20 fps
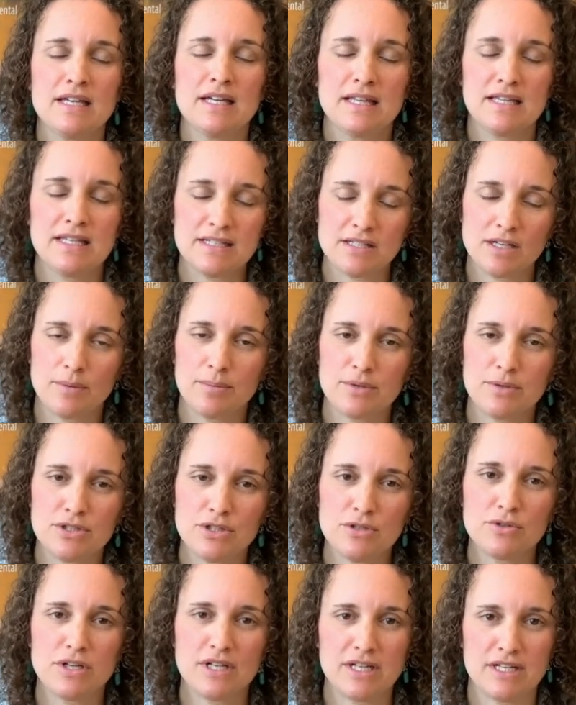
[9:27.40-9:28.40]
These
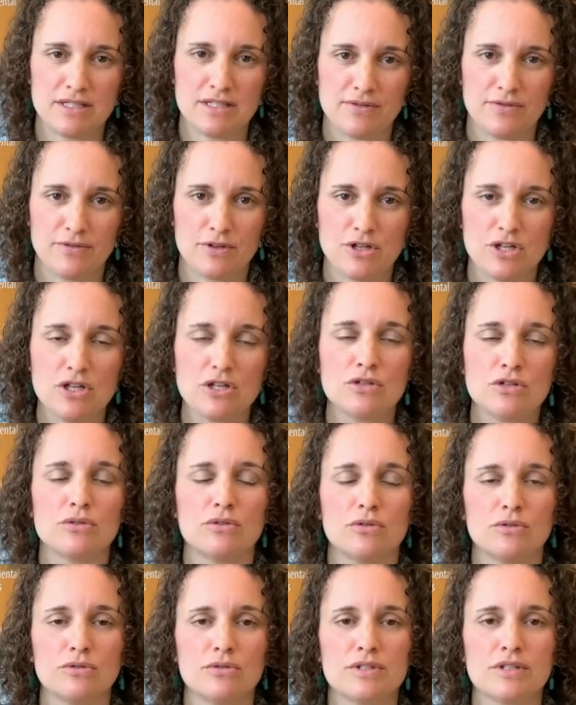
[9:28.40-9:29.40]
opportunities for
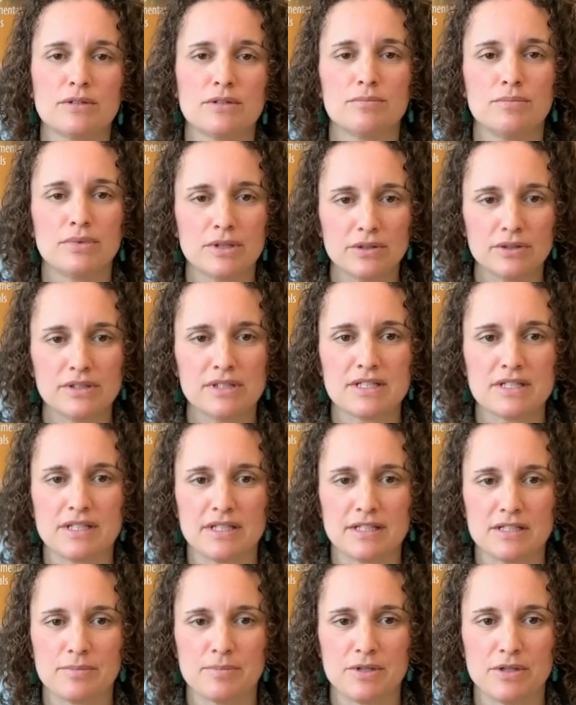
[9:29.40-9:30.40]
you to build this
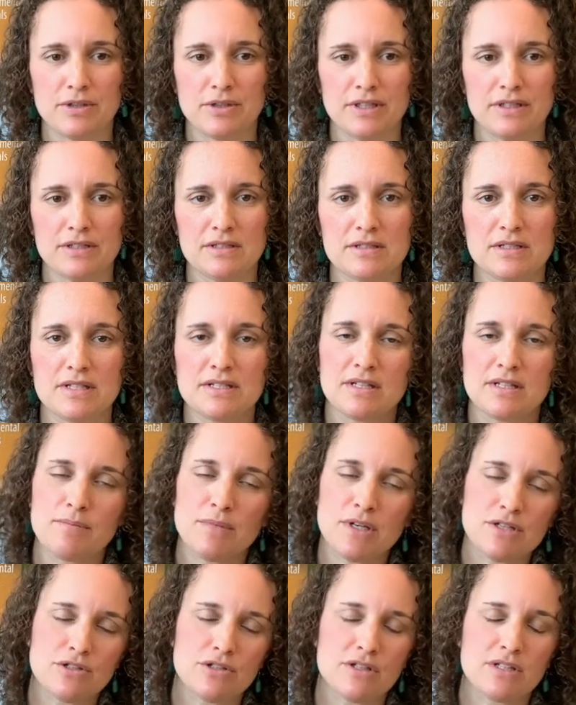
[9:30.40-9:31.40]
experience, as I
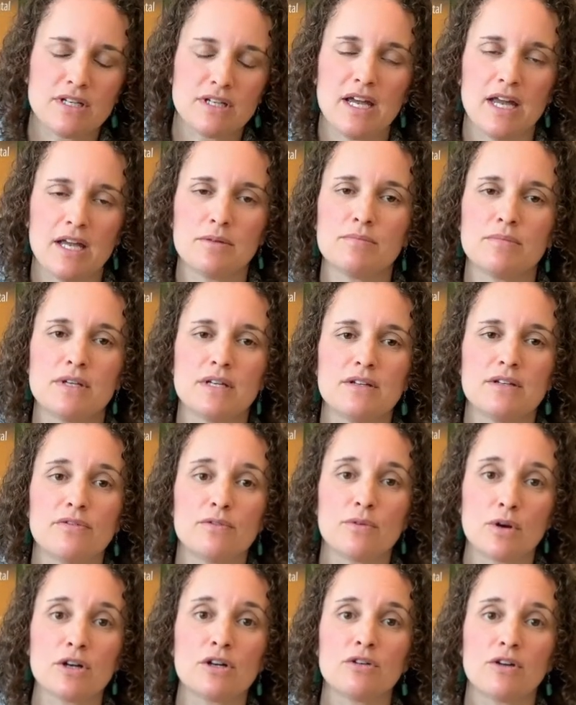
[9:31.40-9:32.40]
mentioned, can be
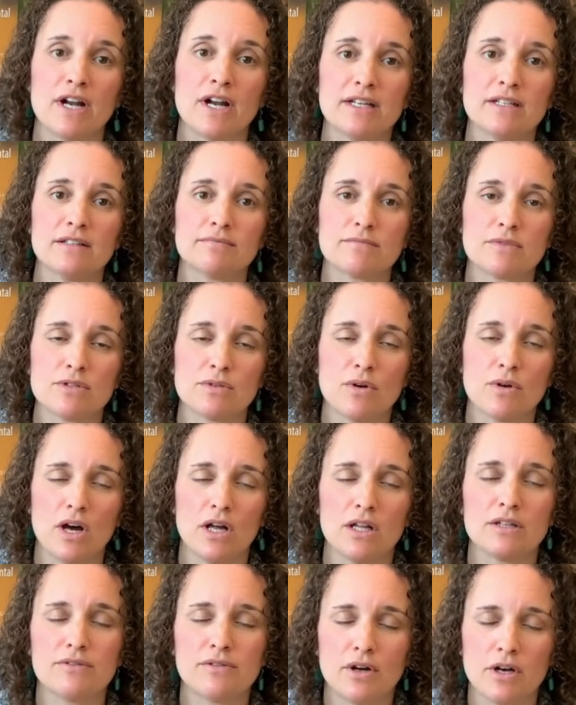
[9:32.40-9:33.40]
for credit. So
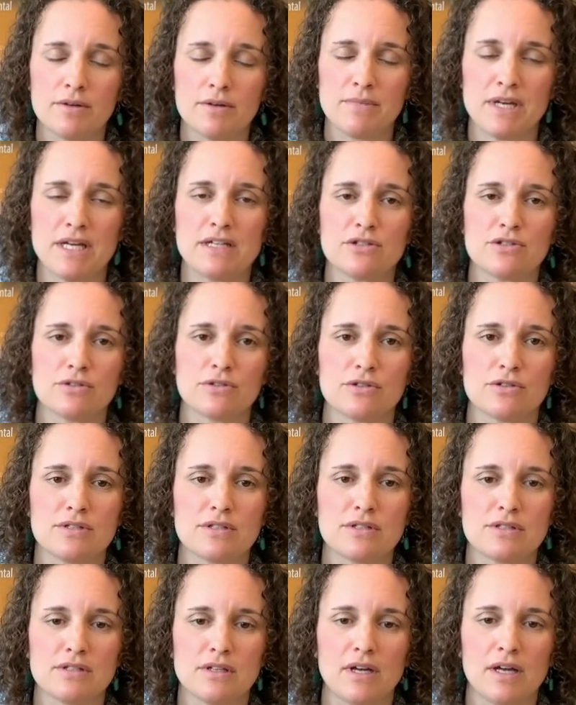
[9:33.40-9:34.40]
all of our
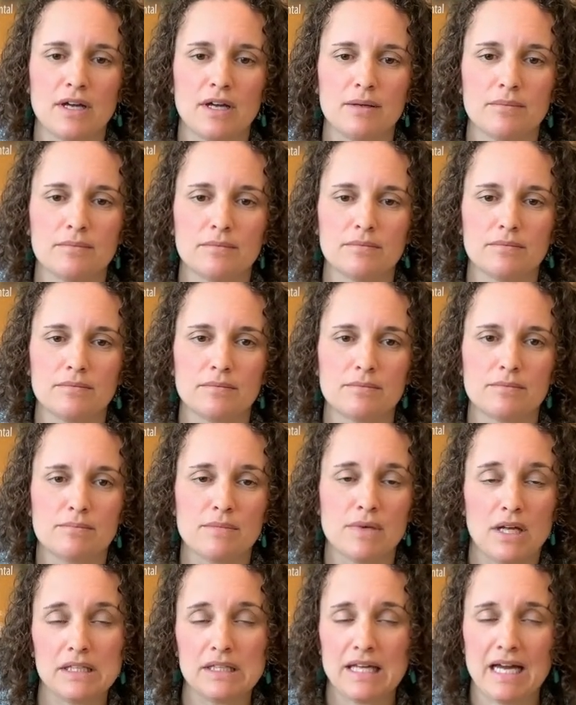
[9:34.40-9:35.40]
majors
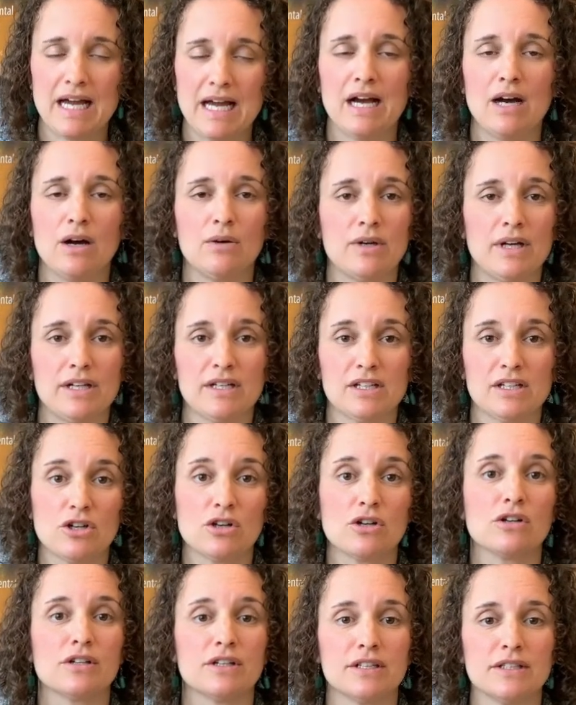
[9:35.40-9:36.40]
allow and
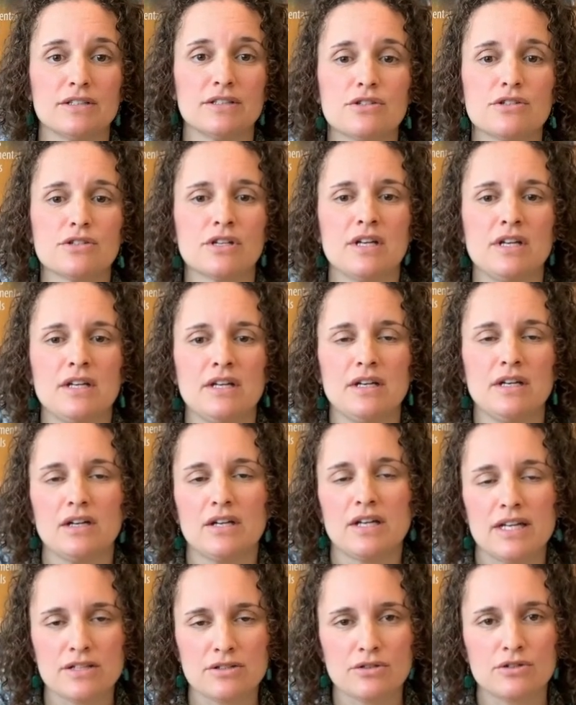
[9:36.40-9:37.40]
encourage
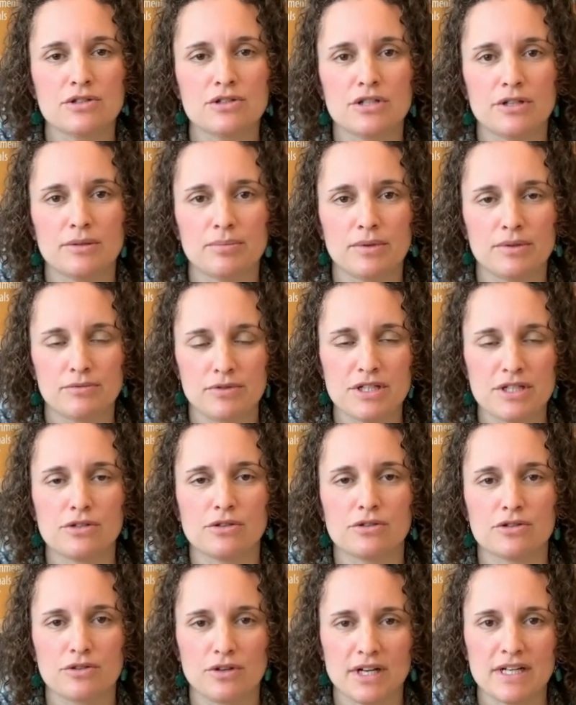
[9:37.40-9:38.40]
internship and
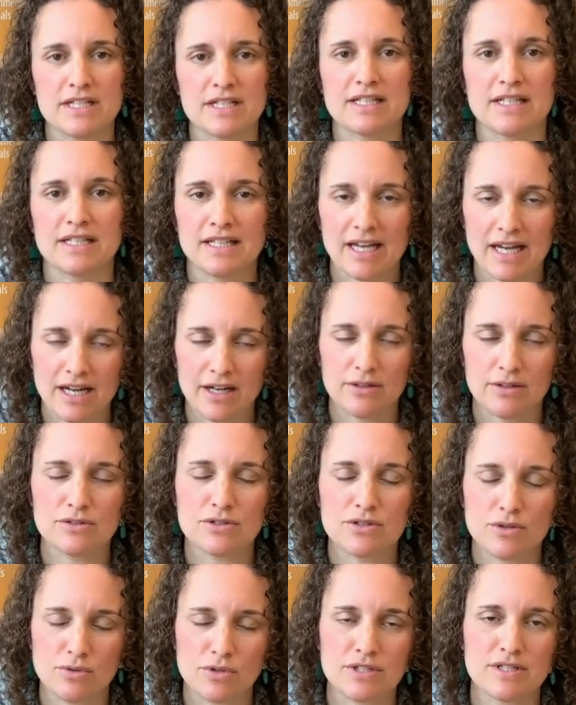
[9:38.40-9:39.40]
research credit to count
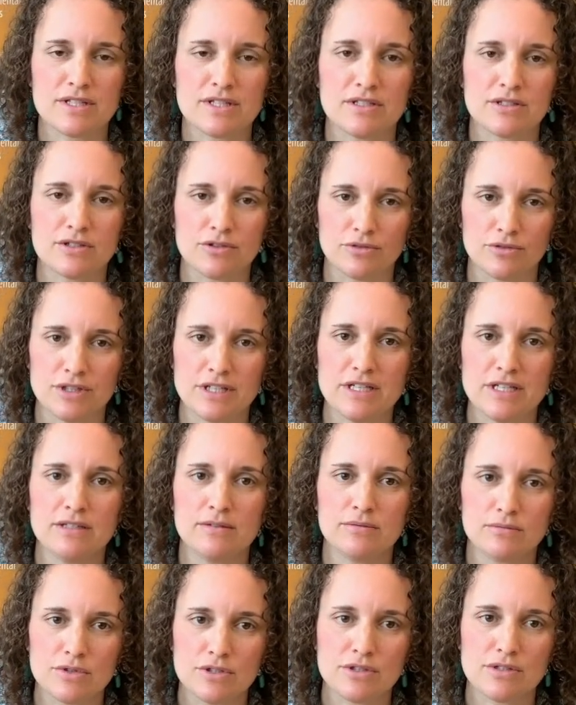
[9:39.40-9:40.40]
towards the degree,
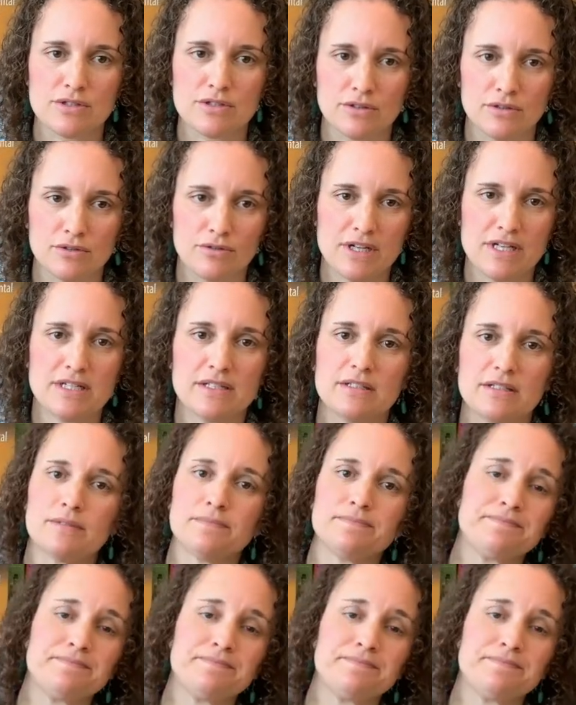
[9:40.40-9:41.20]
which is a great